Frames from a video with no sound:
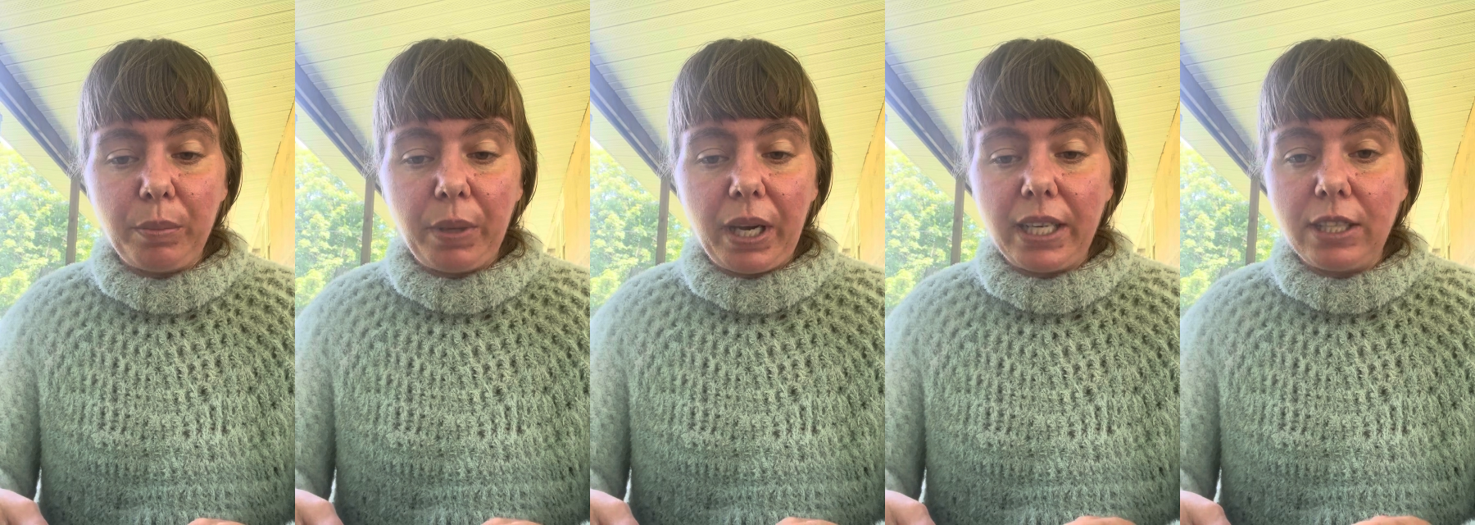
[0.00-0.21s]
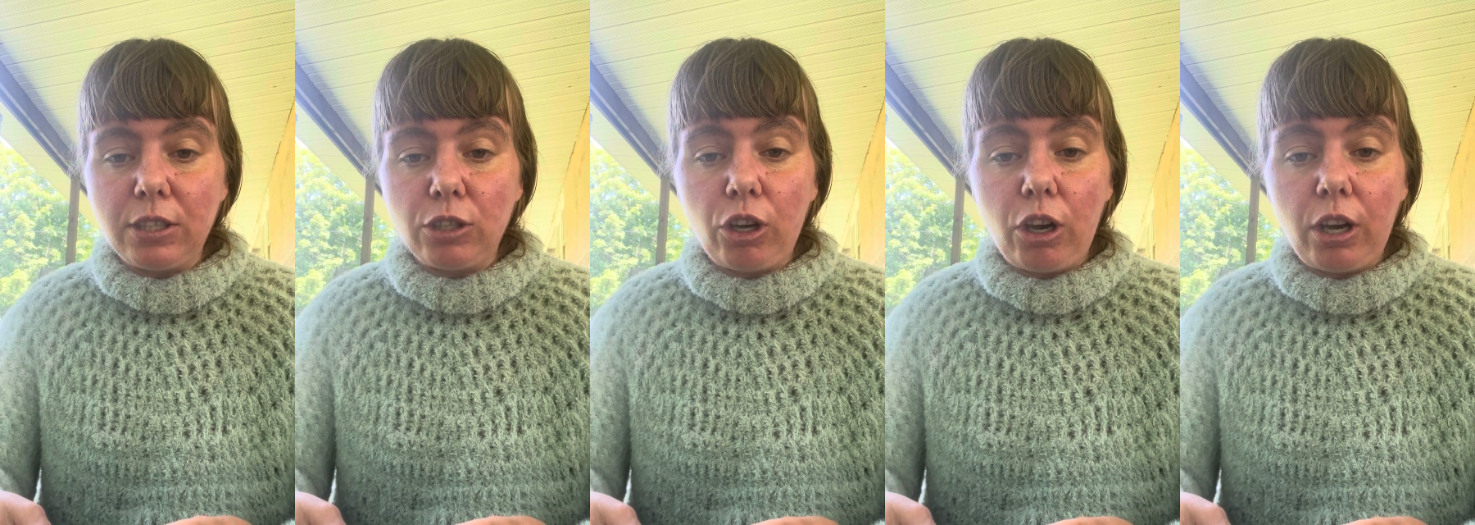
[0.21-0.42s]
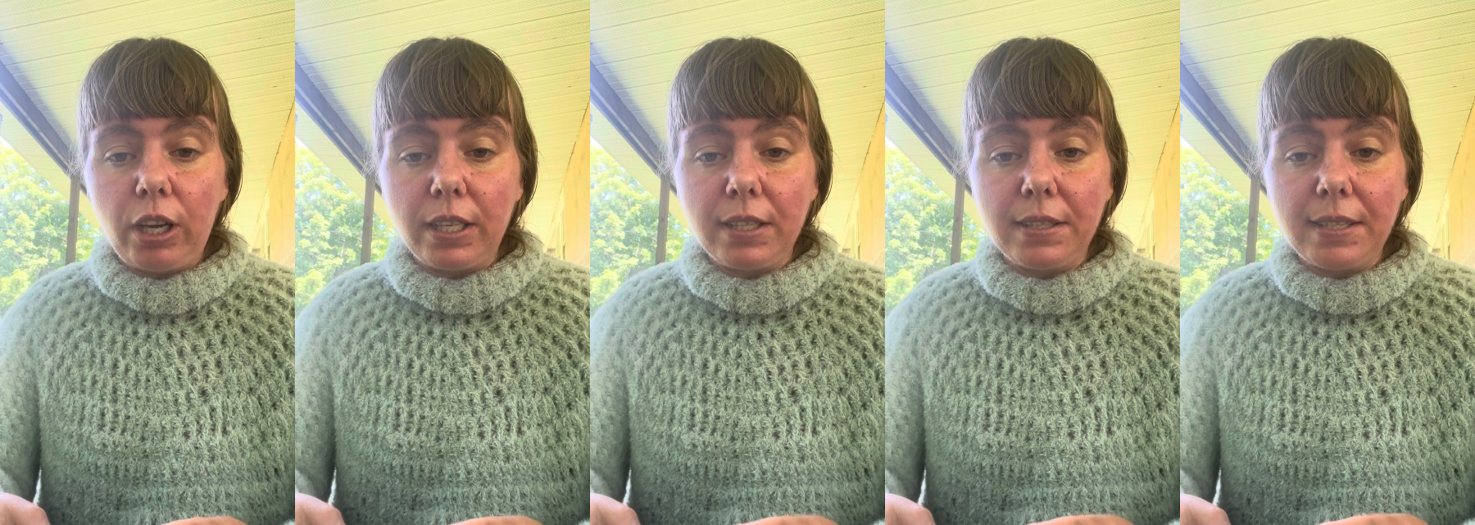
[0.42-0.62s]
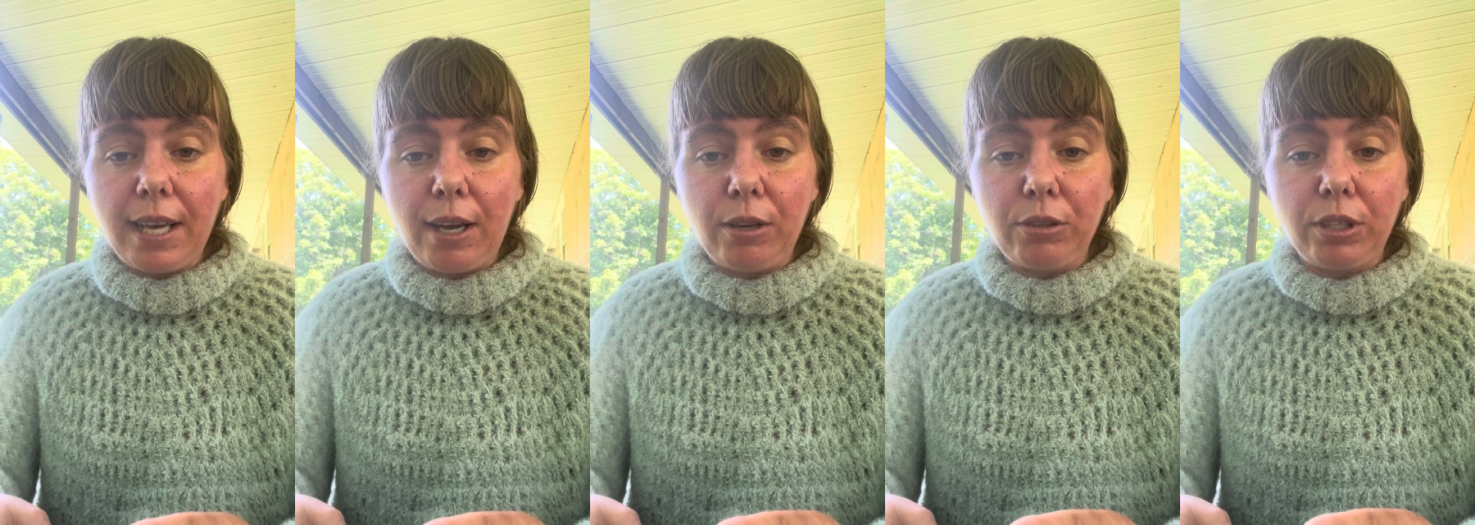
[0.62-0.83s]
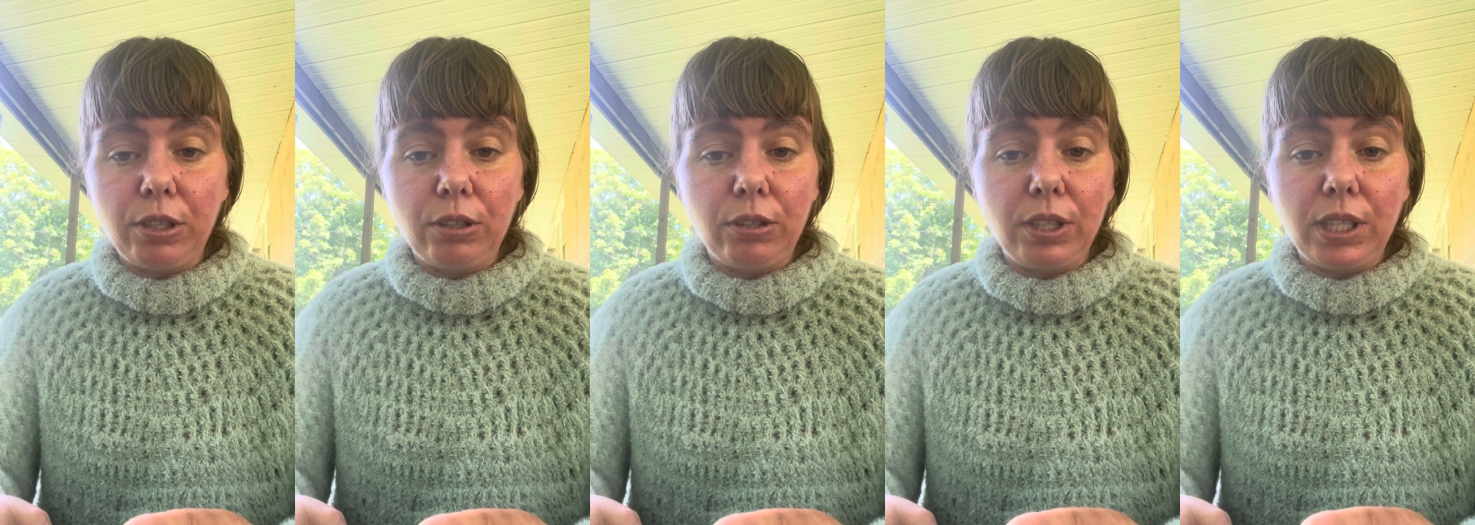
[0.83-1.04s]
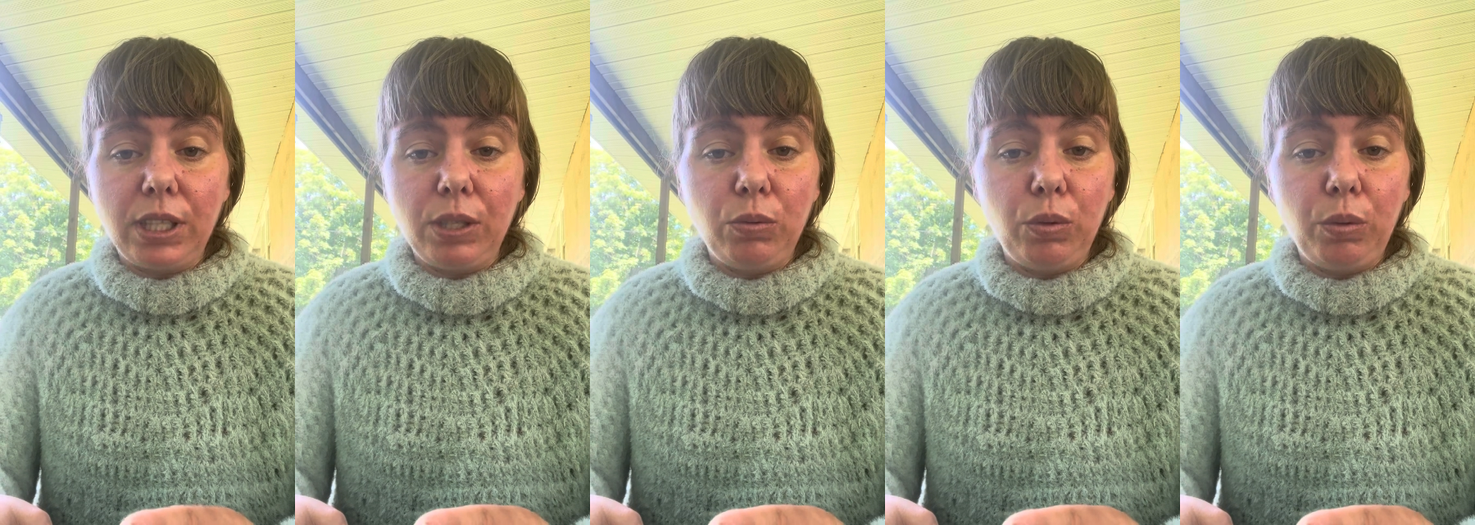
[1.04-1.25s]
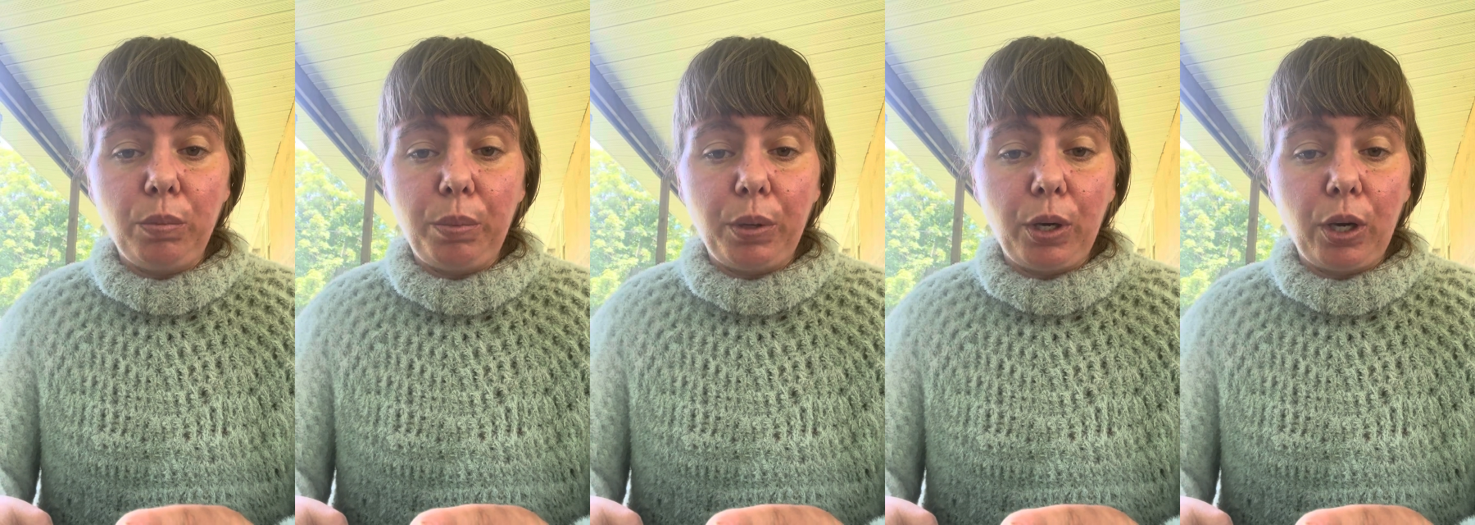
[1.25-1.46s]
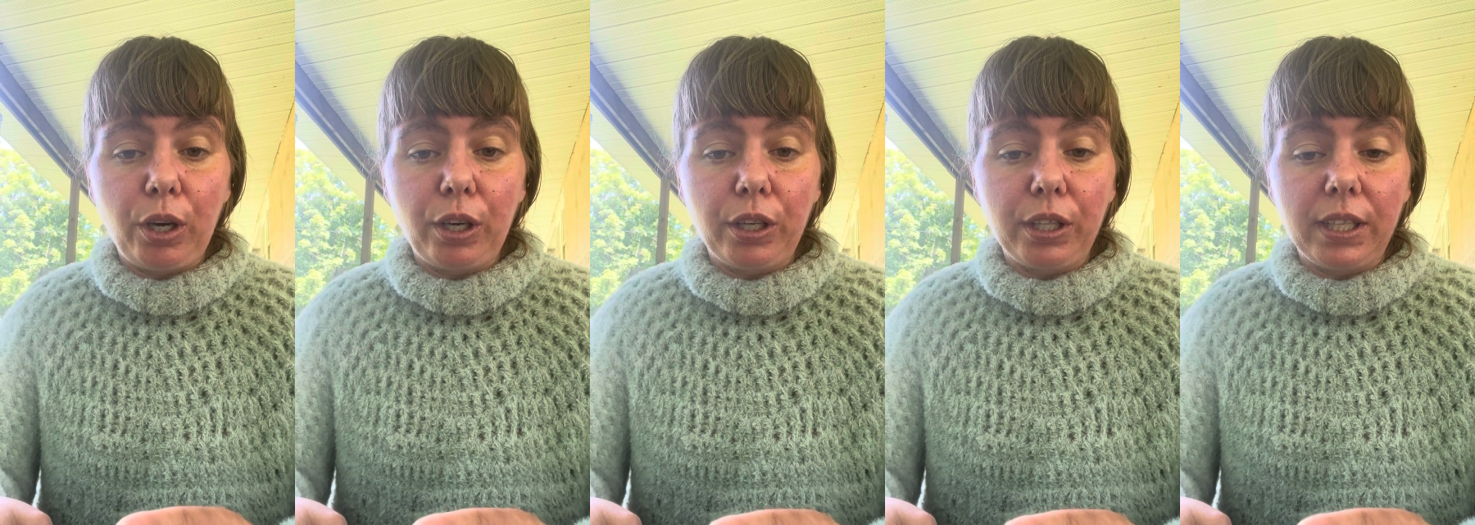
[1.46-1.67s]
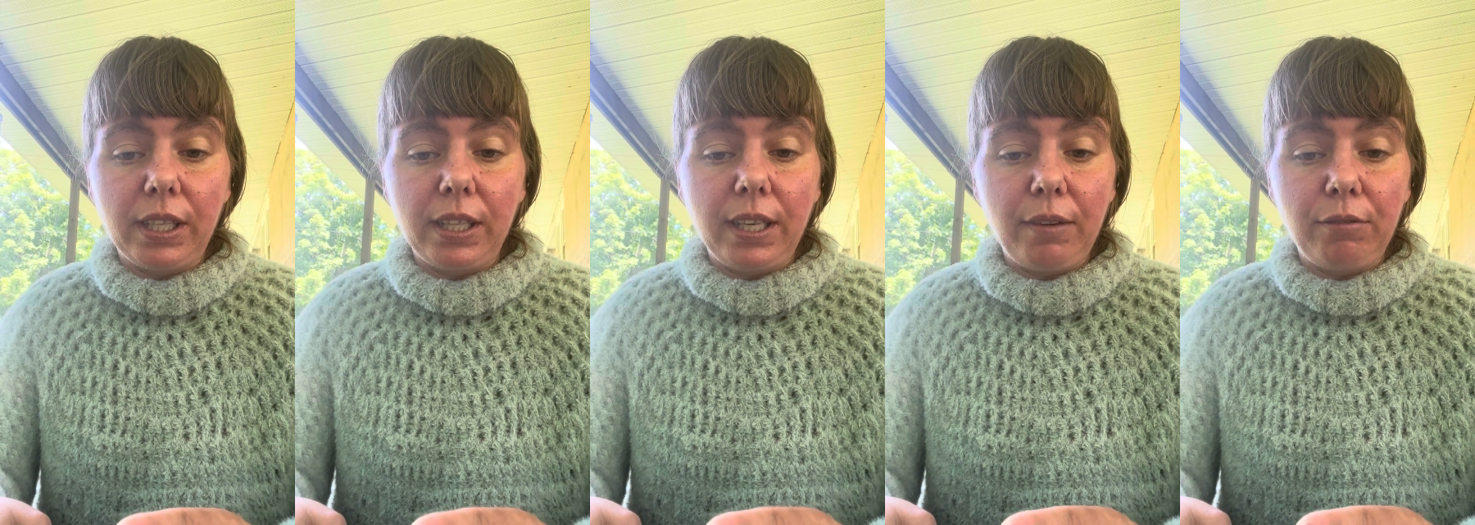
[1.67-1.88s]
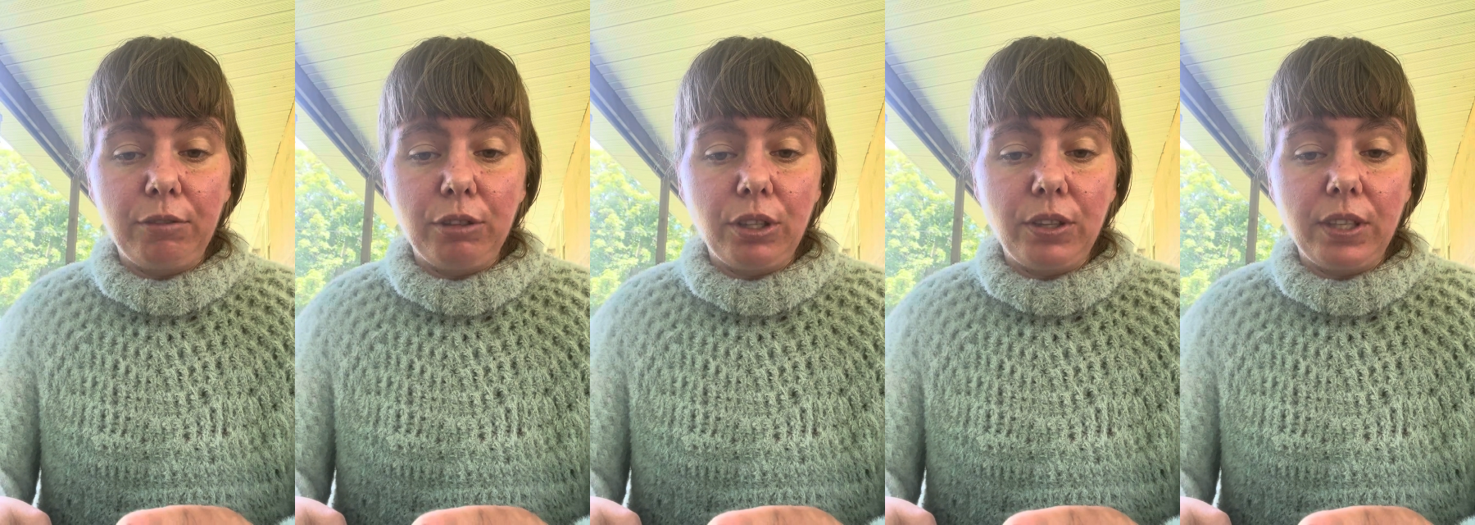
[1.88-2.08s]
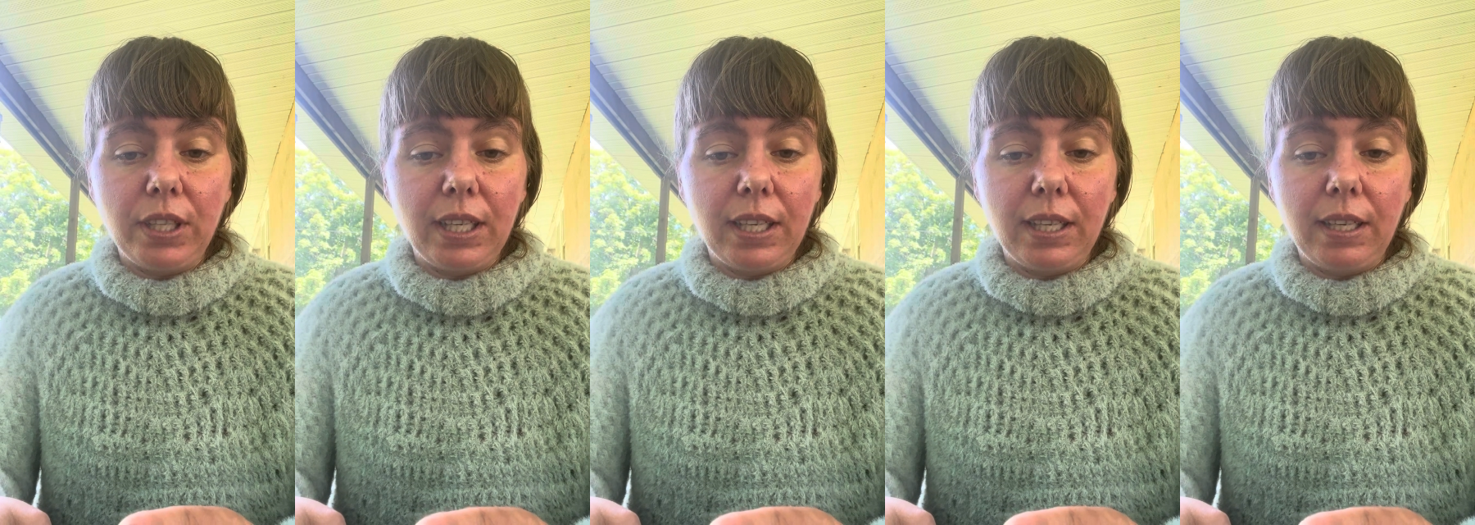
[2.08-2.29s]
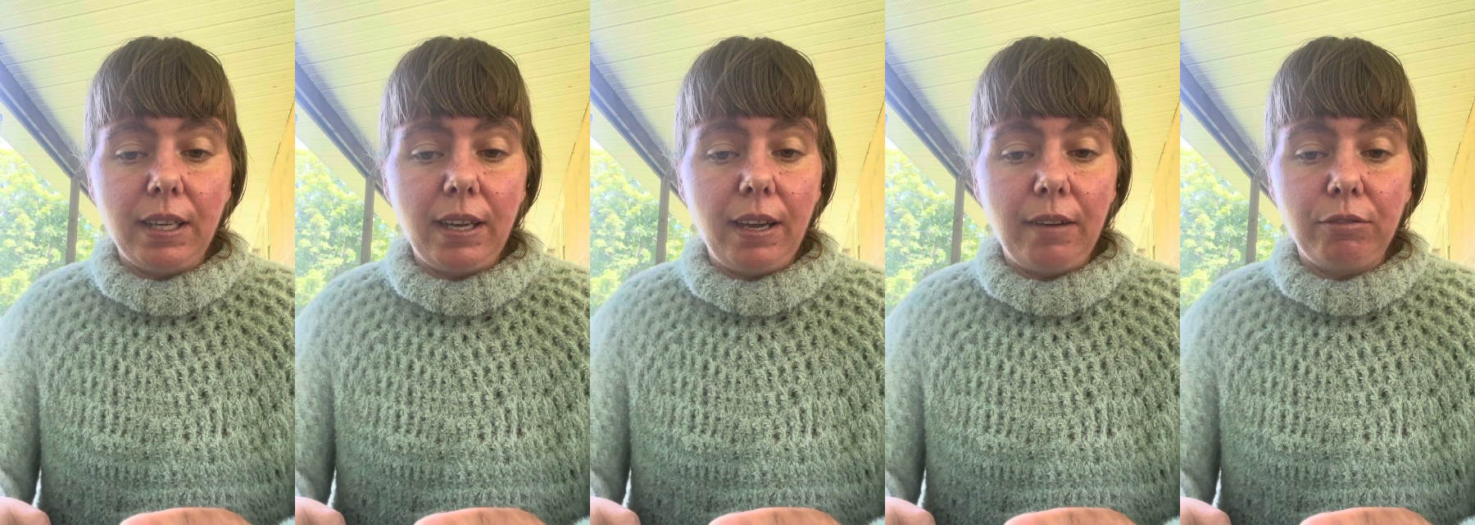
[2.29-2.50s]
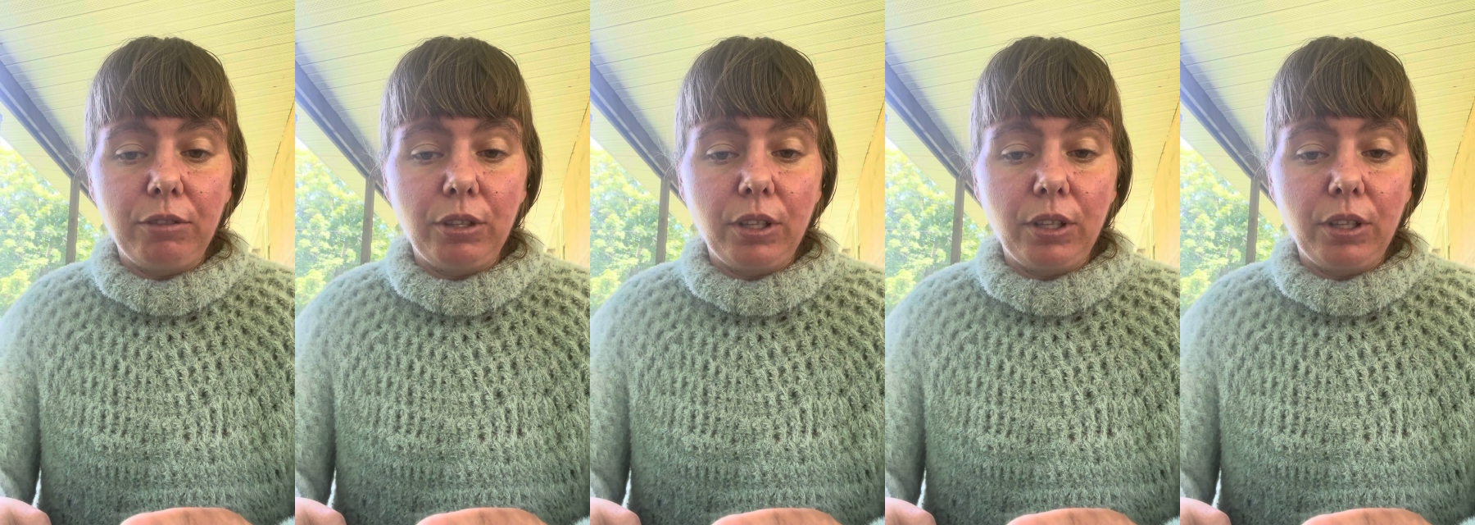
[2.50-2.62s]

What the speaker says: My dog is out here and he will bark and everything, and